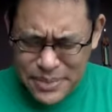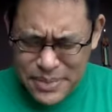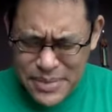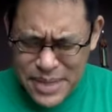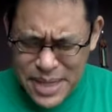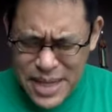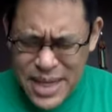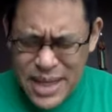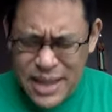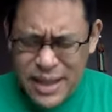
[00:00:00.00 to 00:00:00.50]

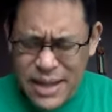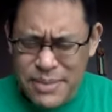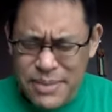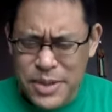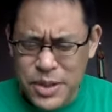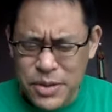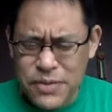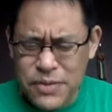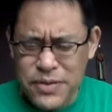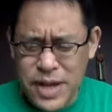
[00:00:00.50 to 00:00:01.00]
he
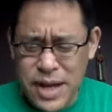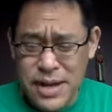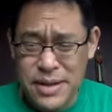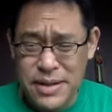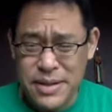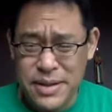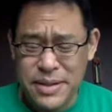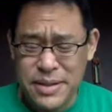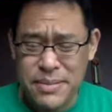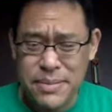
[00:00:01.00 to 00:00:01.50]
claims to have
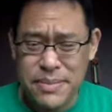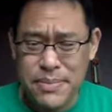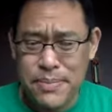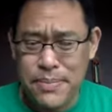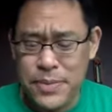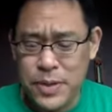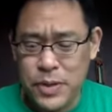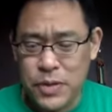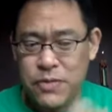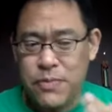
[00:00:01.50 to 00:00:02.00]
done some
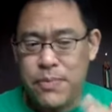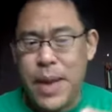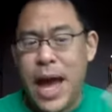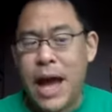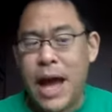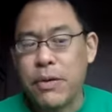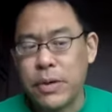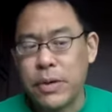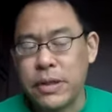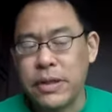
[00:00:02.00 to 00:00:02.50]
sort of
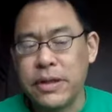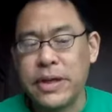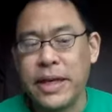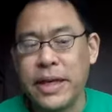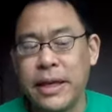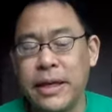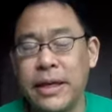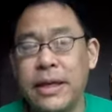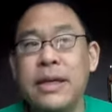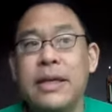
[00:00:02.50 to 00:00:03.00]

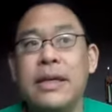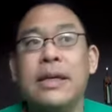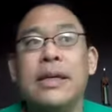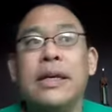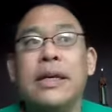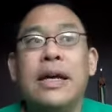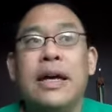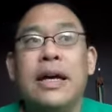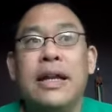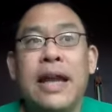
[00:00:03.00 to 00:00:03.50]
backward-looking
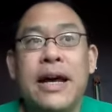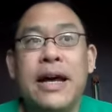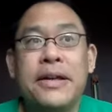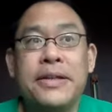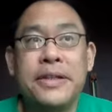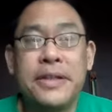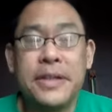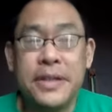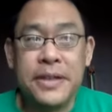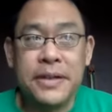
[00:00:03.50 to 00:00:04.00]

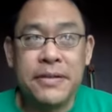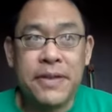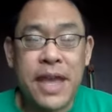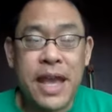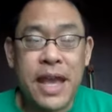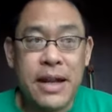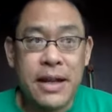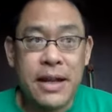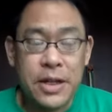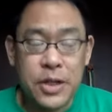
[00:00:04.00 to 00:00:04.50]
analyses of
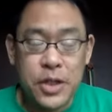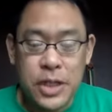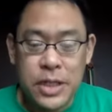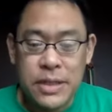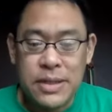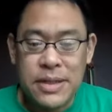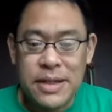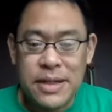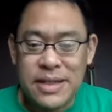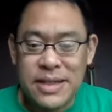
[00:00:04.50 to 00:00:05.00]
candidate gene
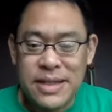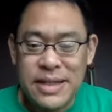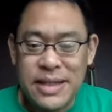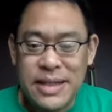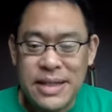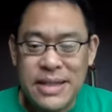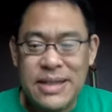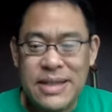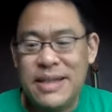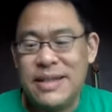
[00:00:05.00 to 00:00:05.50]
studies, and
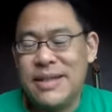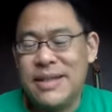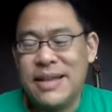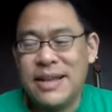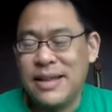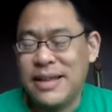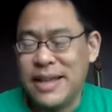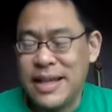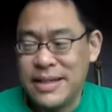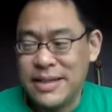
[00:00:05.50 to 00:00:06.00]
he says
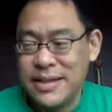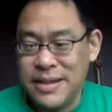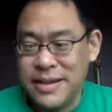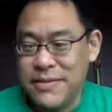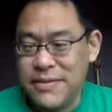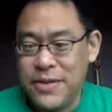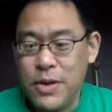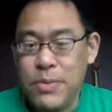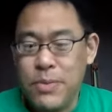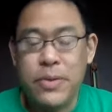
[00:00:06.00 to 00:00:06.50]
like less than a
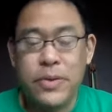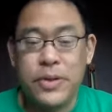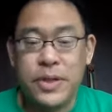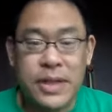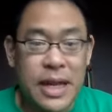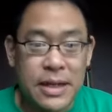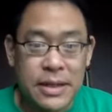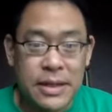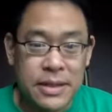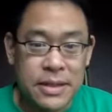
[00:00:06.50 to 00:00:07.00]
few
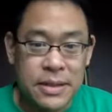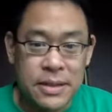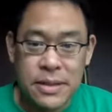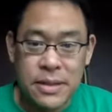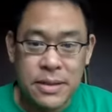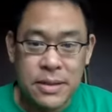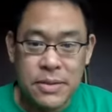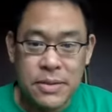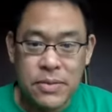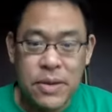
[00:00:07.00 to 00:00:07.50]
%
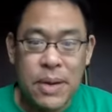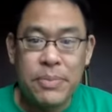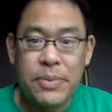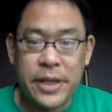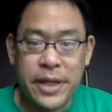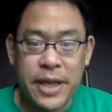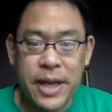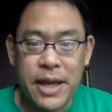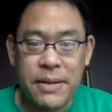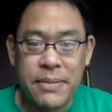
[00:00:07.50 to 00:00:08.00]

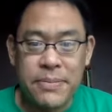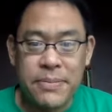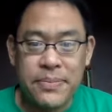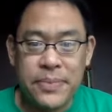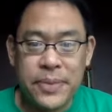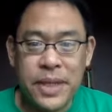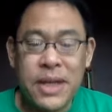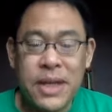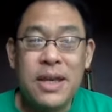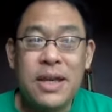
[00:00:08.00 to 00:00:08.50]
replicate.
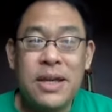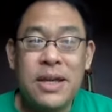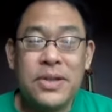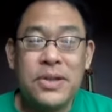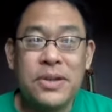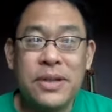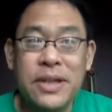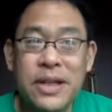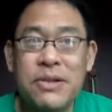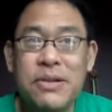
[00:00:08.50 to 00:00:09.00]
So
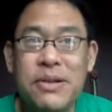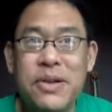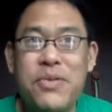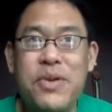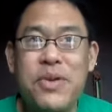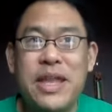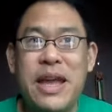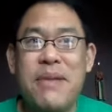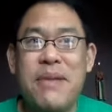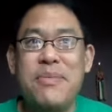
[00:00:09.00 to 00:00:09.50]
literally
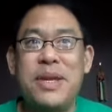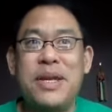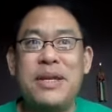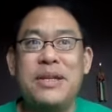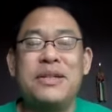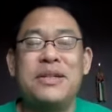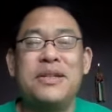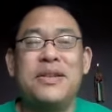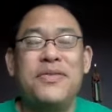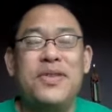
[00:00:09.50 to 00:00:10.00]
what that
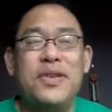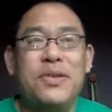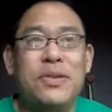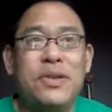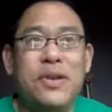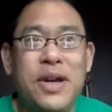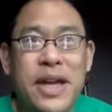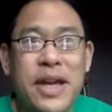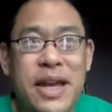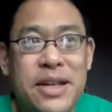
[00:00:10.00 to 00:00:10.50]
means is if you
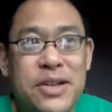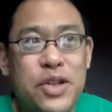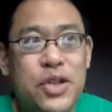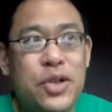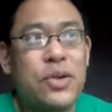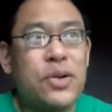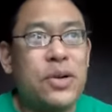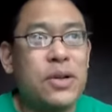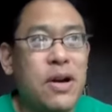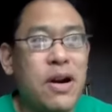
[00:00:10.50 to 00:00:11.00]
look at
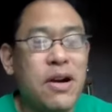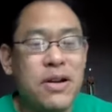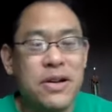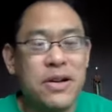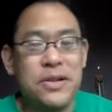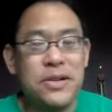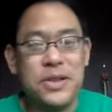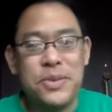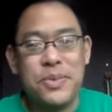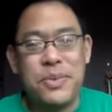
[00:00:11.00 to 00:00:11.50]
journal
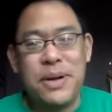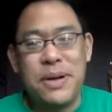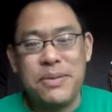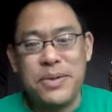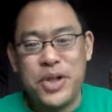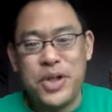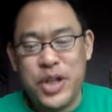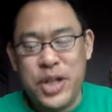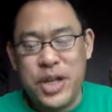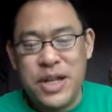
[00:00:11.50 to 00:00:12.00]
articles
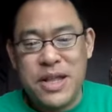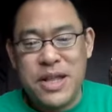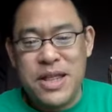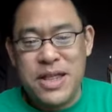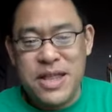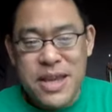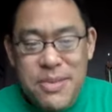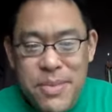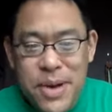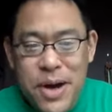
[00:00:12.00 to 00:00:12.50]
published in
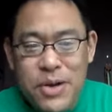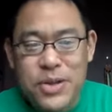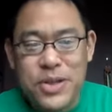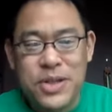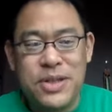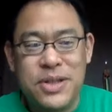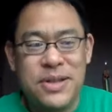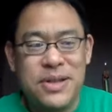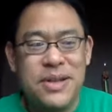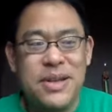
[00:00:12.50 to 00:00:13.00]
the
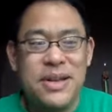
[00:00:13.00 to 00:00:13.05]
most